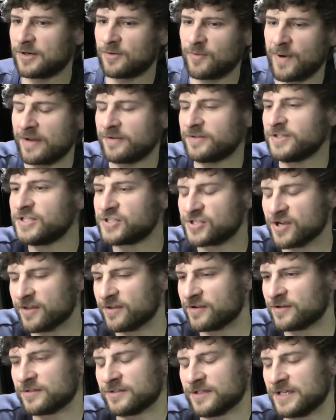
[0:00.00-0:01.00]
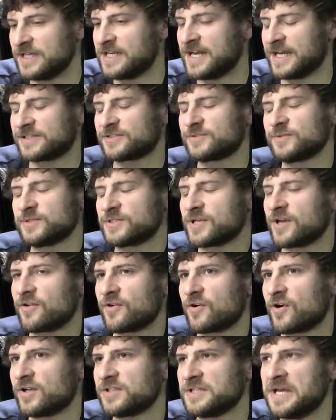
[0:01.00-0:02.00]
around each other and next to each
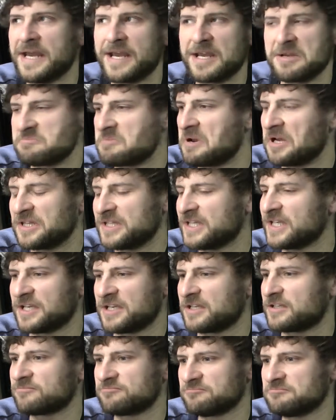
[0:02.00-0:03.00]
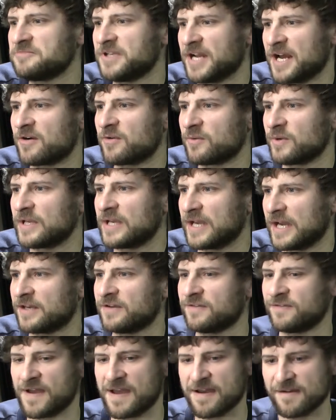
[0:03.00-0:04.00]
other all day. I think now we
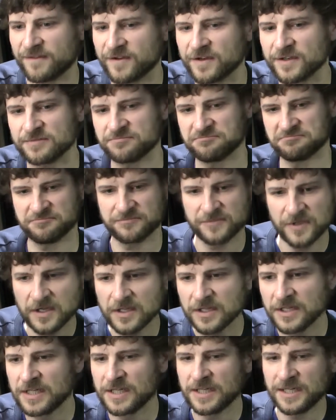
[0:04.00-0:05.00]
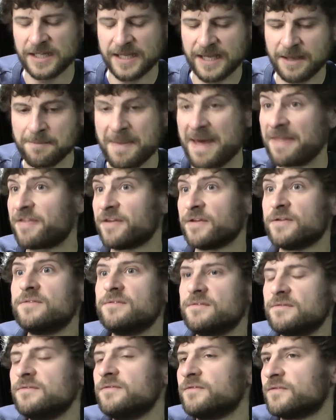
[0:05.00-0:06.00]
kind of have a a method
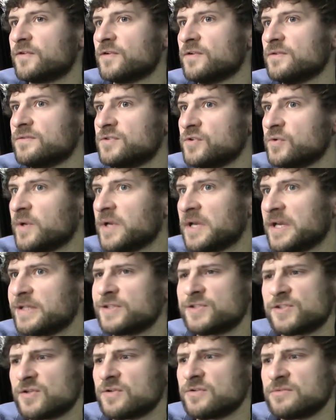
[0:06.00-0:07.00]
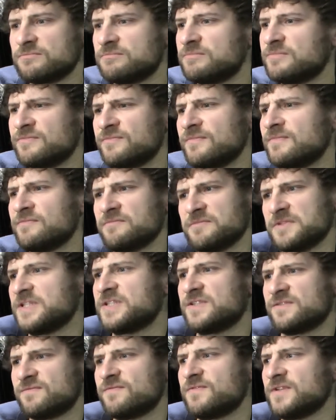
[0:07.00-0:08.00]
for doing it, so
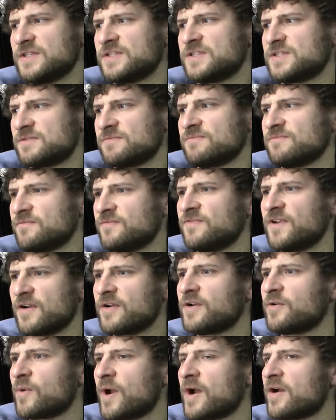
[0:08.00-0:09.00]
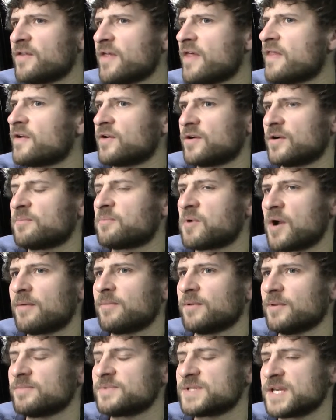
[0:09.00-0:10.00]
it's it's very rare that there are
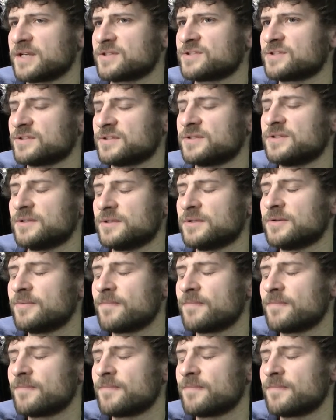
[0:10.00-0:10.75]
problems, actually.